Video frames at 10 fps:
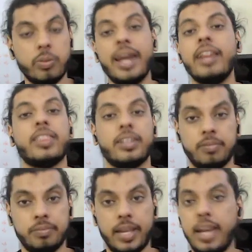
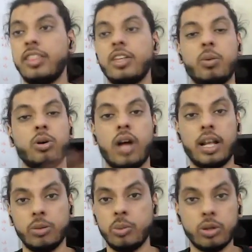anything you want
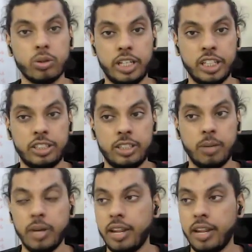to teach them,